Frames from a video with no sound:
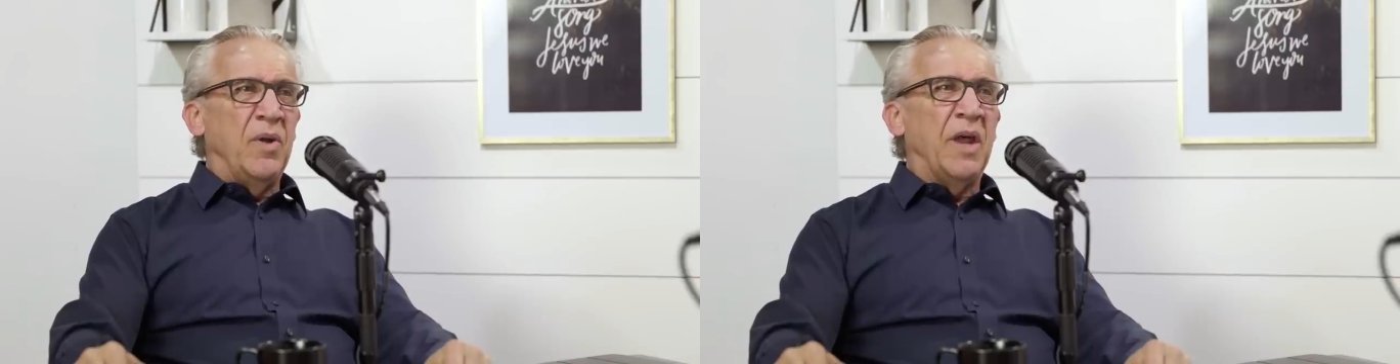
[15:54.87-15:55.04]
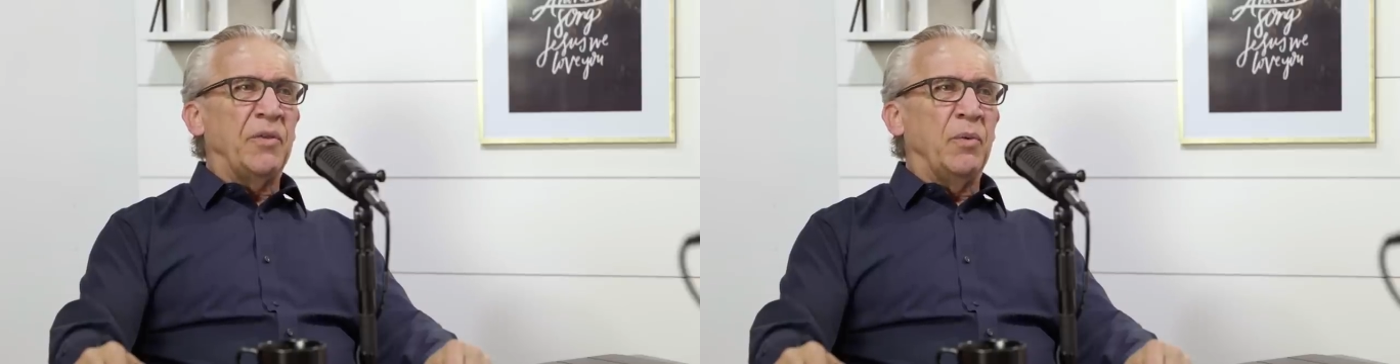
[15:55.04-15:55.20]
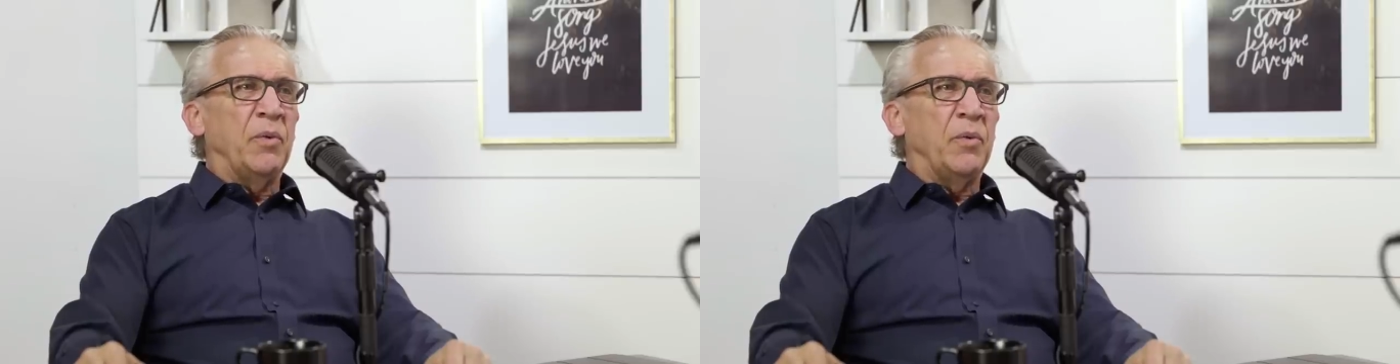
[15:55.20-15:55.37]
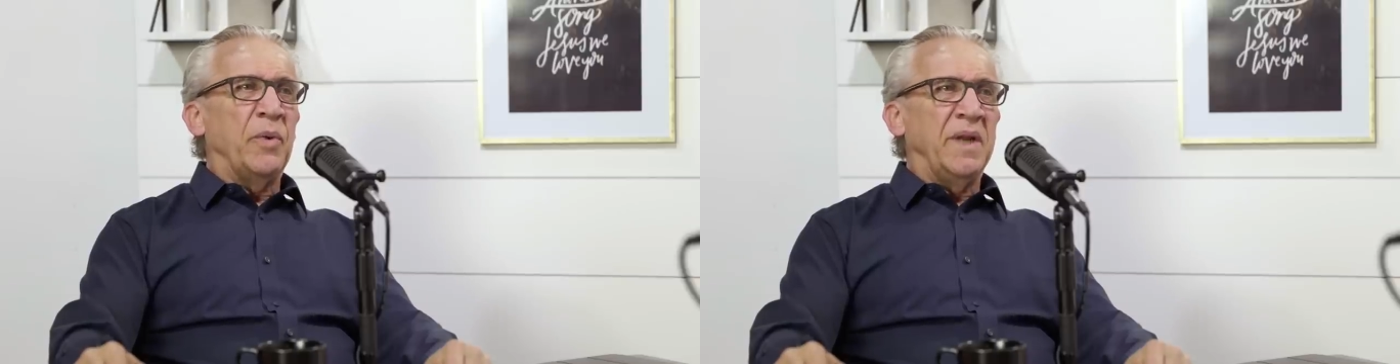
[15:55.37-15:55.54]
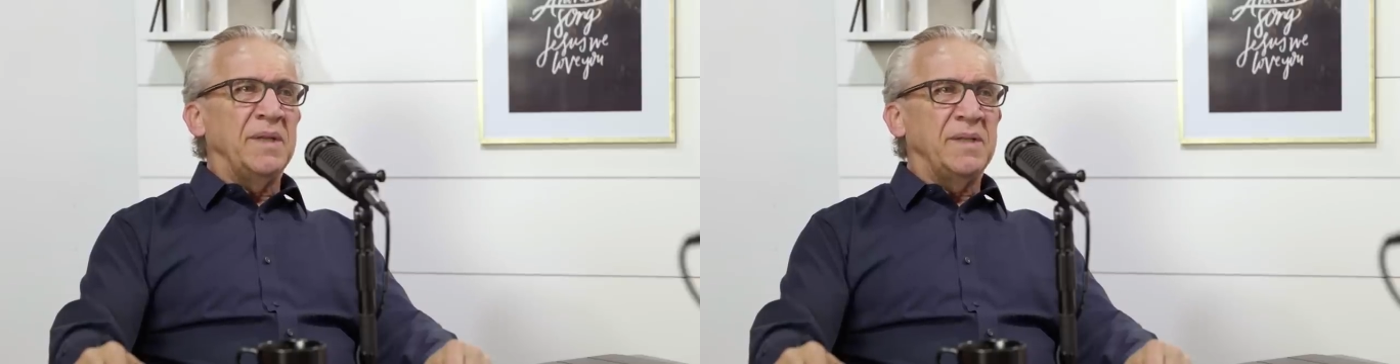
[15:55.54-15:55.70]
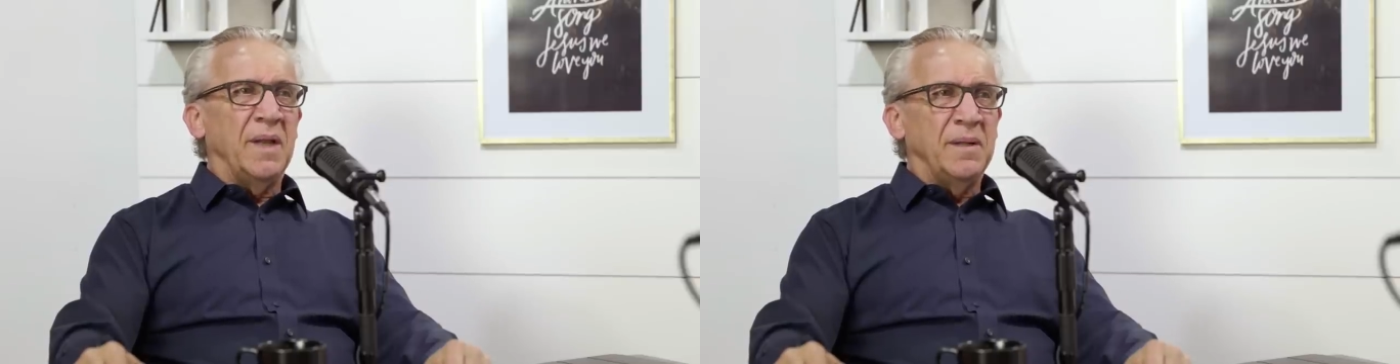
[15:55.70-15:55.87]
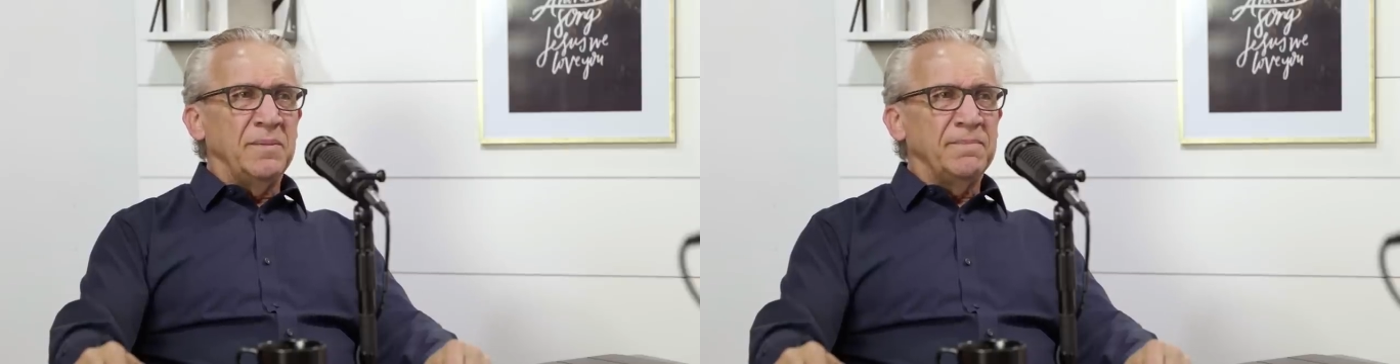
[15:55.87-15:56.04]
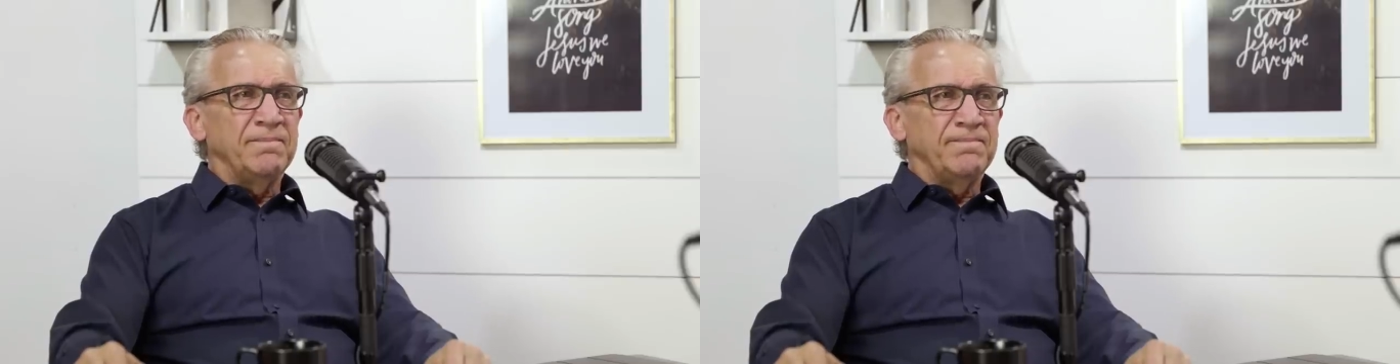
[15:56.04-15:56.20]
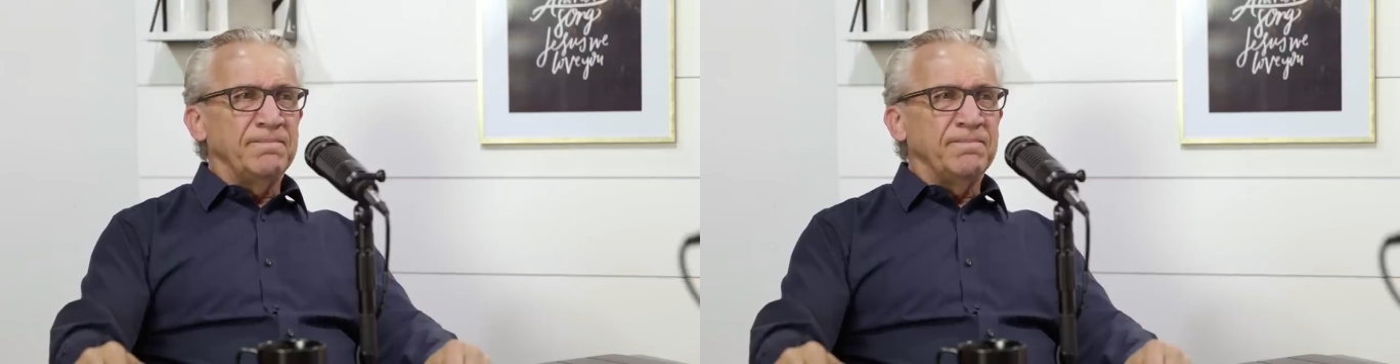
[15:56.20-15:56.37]
nothing with what he said. But,
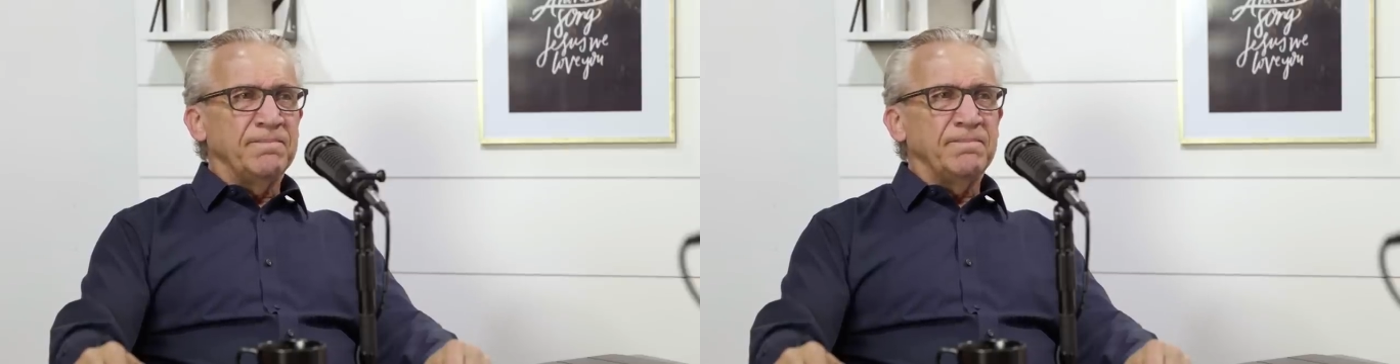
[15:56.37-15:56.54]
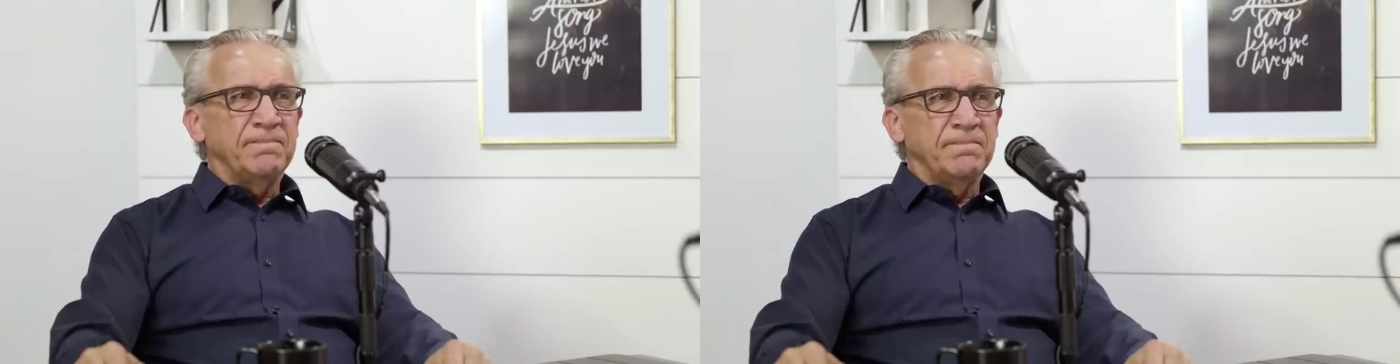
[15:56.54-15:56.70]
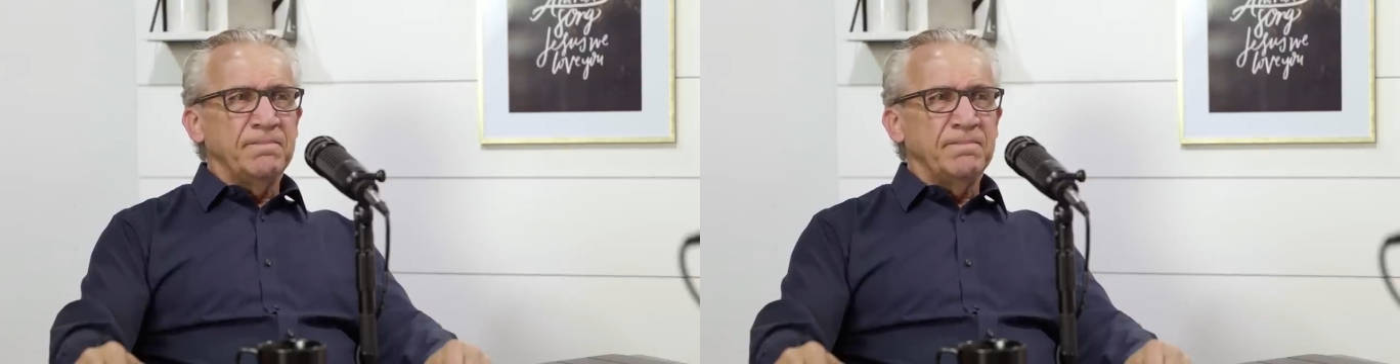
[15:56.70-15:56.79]
and if I could say,